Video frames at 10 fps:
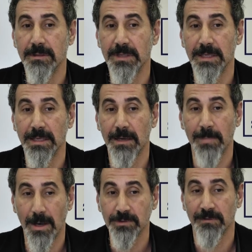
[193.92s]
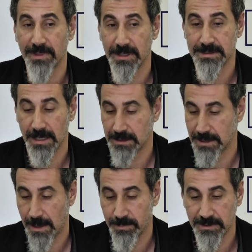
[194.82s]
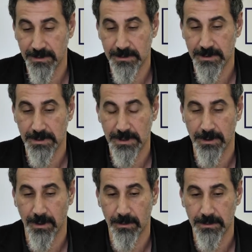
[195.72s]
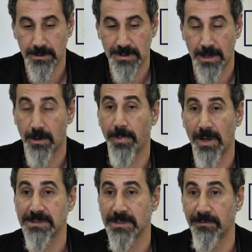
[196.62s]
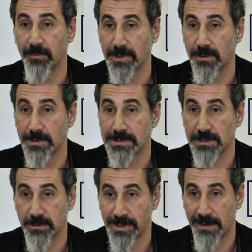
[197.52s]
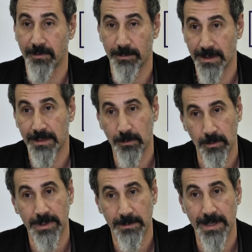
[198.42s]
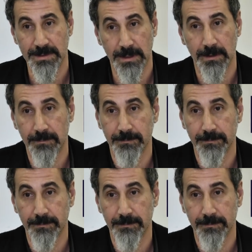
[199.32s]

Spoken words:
the amount of things that can happen that you know, that are positive with such a platform, I think will be amazing.